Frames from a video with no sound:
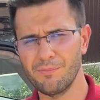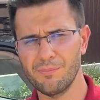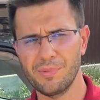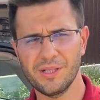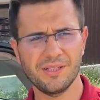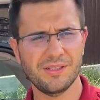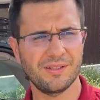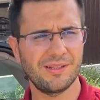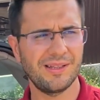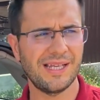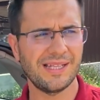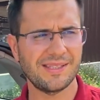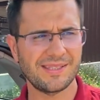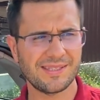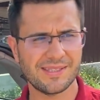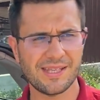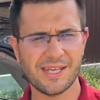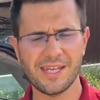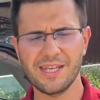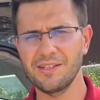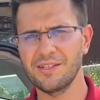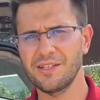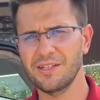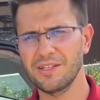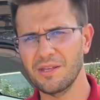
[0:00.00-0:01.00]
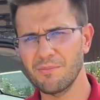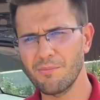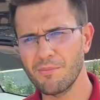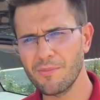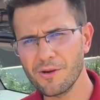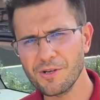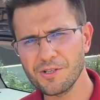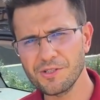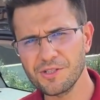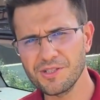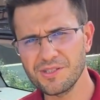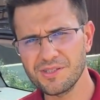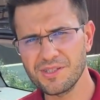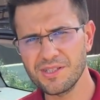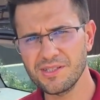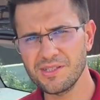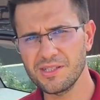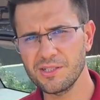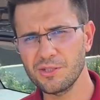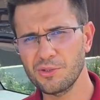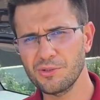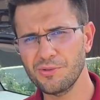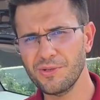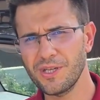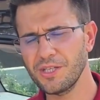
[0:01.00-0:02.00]
But let's say in an emergency
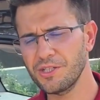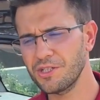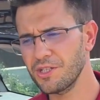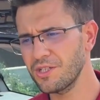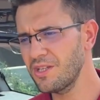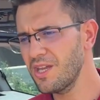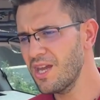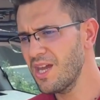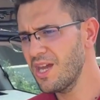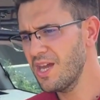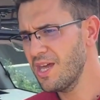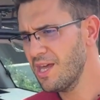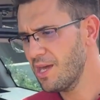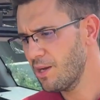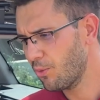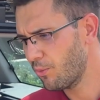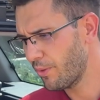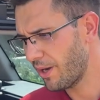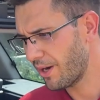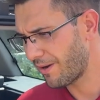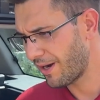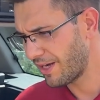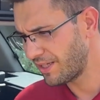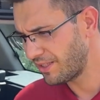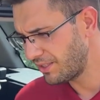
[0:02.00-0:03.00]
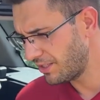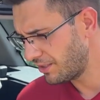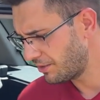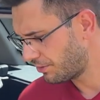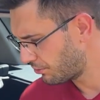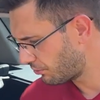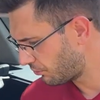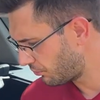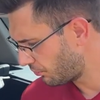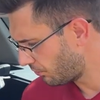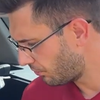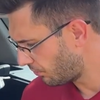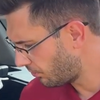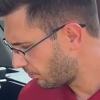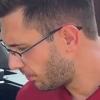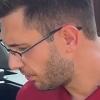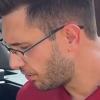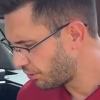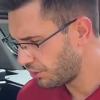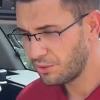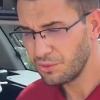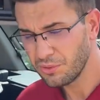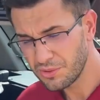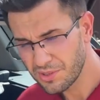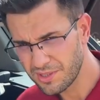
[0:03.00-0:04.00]
situation where I need to
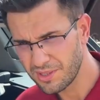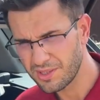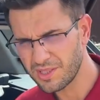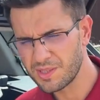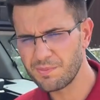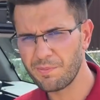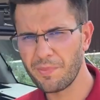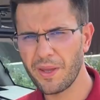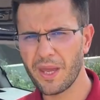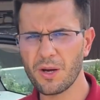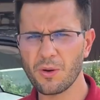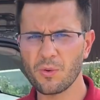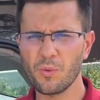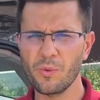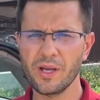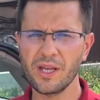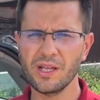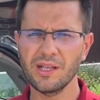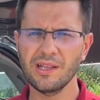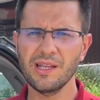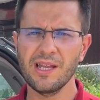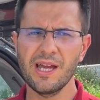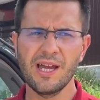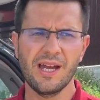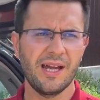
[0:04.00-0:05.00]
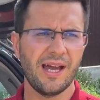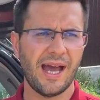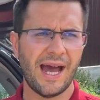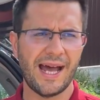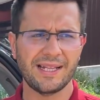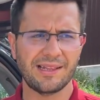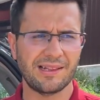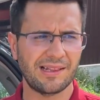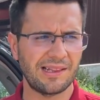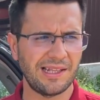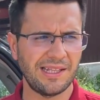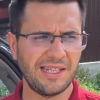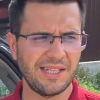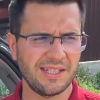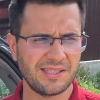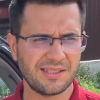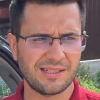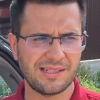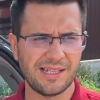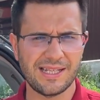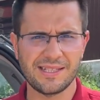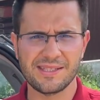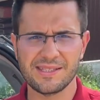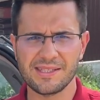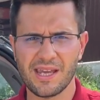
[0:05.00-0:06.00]
use the spare wheel, at least,
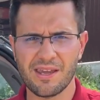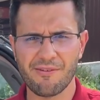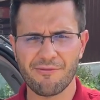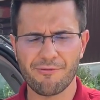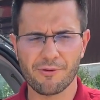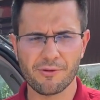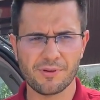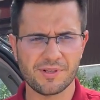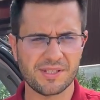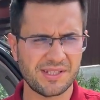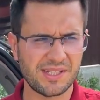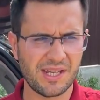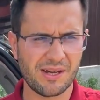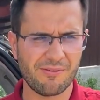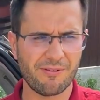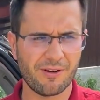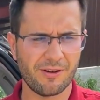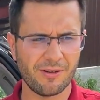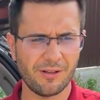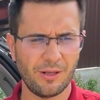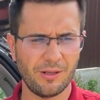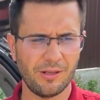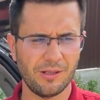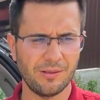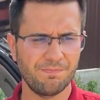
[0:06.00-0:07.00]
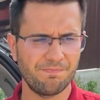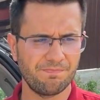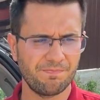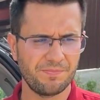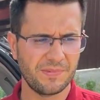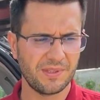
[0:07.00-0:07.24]
let's say for several,